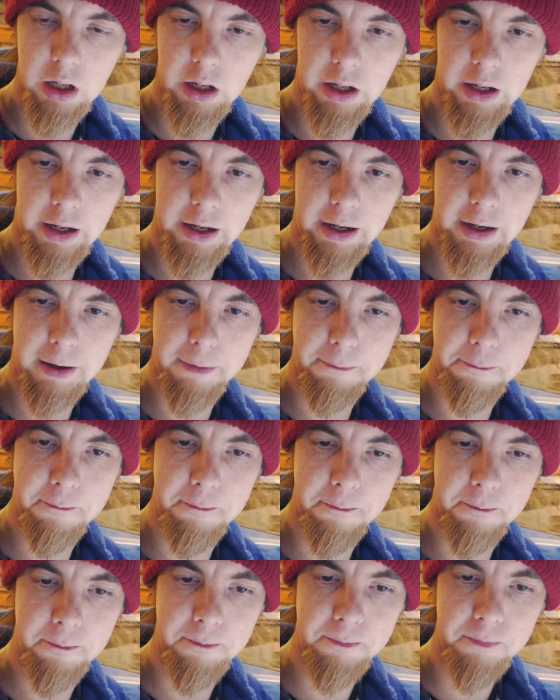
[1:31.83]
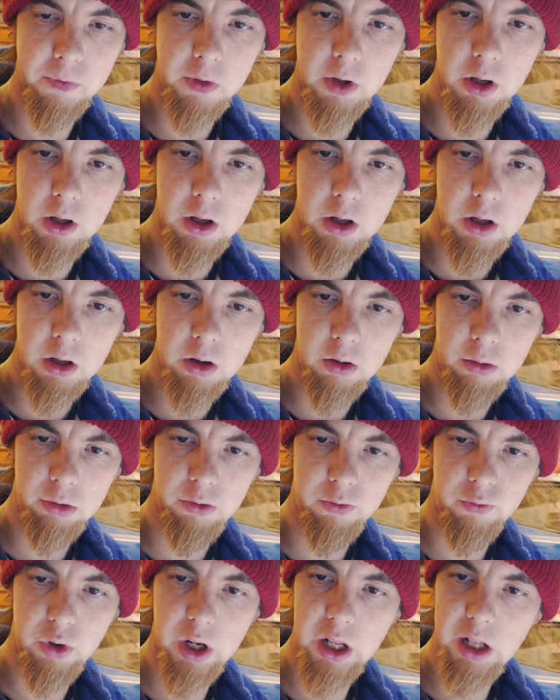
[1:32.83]
There
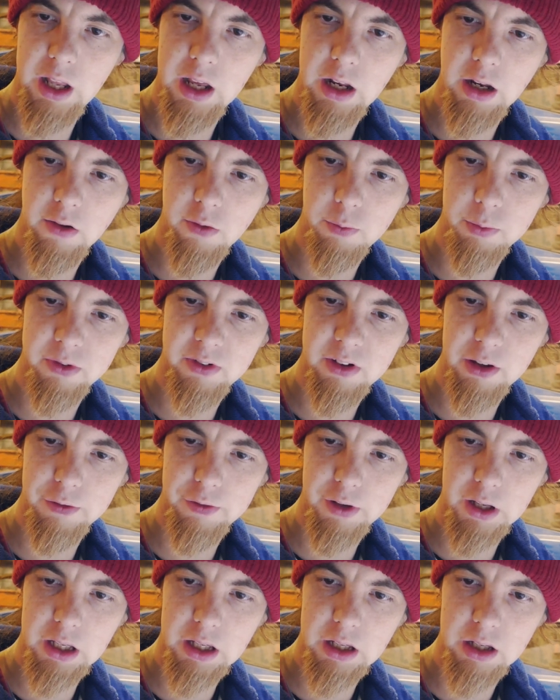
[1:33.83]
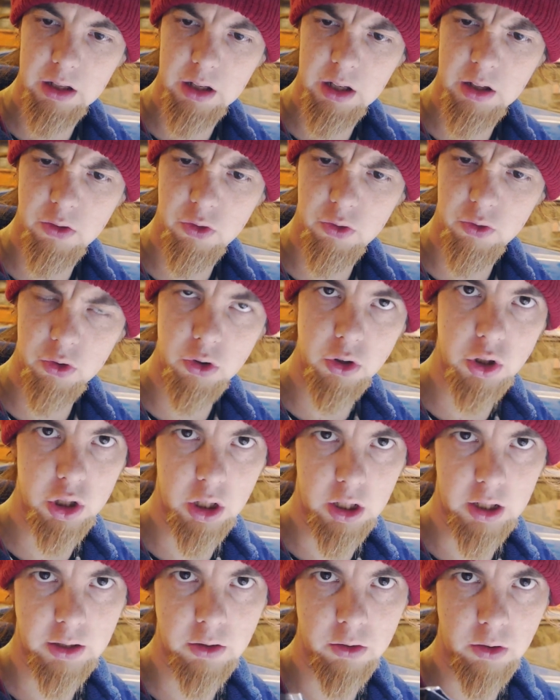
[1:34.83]
wasn't really any specific instruction
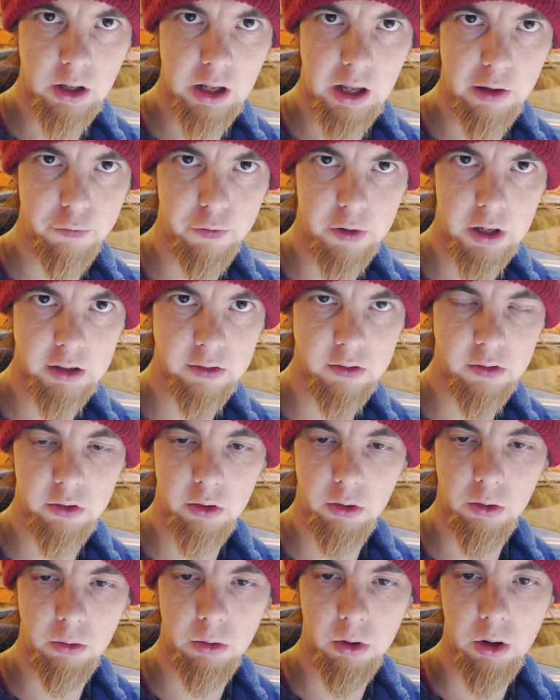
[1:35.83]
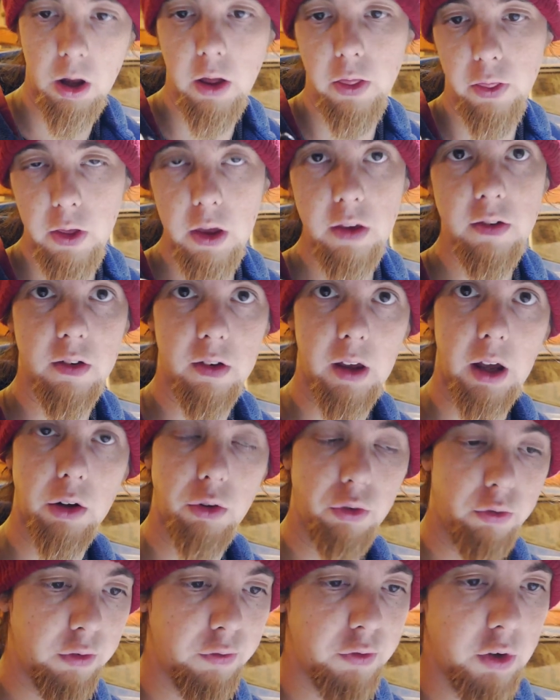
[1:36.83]
I could give as to this is how
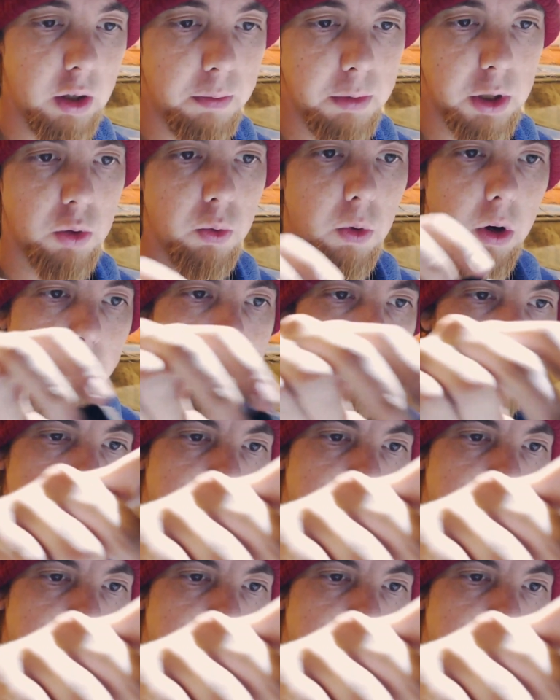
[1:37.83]
to refurbish one.